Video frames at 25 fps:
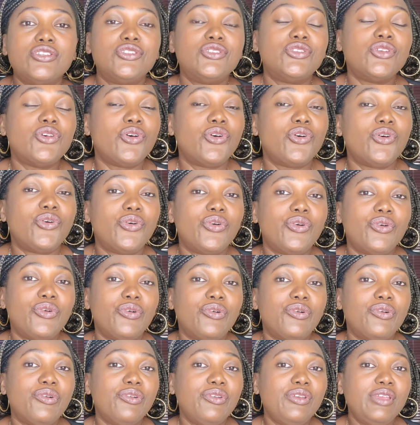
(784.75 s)

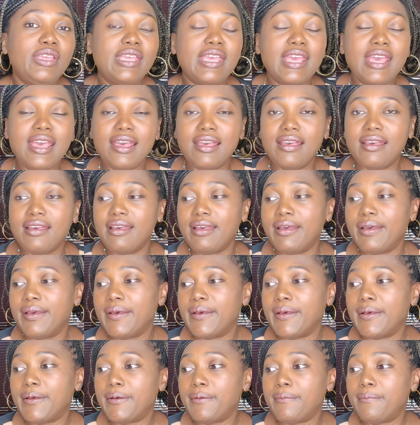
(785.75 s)
So
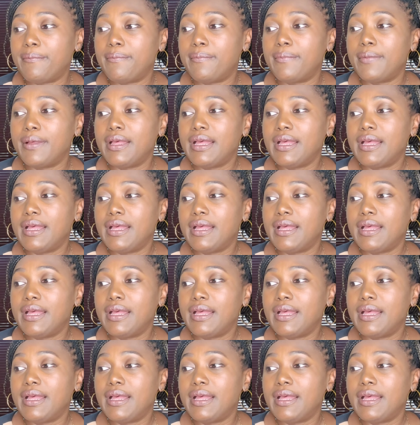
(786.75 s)
yeah,